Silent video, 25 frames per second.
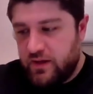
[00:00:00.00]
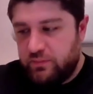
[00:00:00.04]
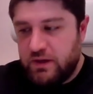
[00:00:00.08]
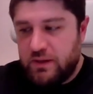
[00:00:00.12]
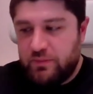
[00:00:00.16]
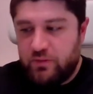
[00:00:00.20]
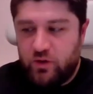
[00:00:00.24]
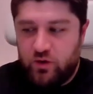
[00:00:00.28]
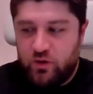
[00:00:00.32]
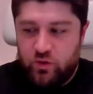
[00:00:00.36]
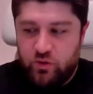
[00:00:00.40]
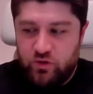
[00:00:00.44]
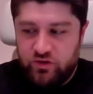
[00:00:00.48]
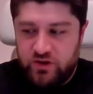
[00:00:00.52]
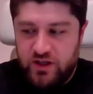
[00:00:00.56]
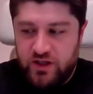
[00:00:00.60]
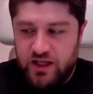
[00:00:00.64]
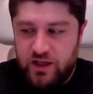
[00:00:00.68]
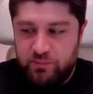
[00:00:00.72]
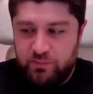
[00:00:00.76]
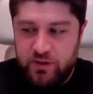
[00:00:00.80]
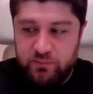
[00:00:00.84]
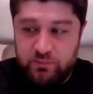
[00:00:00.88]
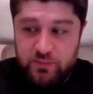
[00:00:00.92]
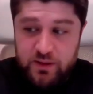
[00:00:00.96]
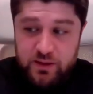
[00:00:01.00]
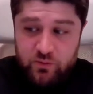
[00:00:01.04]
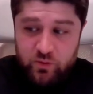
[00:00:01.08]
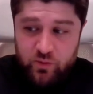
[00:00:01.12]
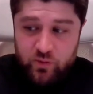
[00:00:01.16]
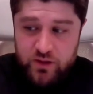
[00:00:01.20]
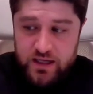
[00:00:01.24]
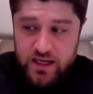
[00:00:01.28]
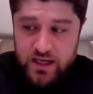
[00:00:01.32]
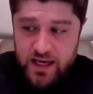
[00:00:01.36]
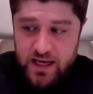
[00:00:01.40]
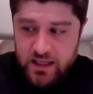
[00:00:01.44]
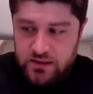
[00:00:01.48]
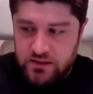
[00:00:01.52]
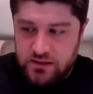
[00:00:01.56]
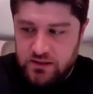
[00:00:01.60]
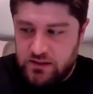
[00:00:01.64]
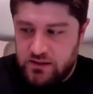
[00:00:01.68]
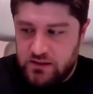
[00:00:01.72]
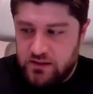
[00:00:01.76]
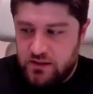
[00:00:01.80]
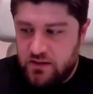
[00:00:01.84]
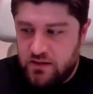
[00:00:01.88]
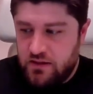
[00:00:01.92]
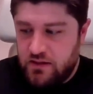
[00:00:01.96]
people who's helping me with
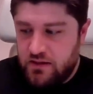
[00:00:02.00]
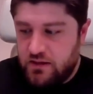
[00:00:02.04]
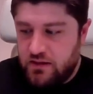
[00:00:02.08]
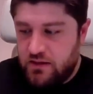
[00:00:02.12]
ads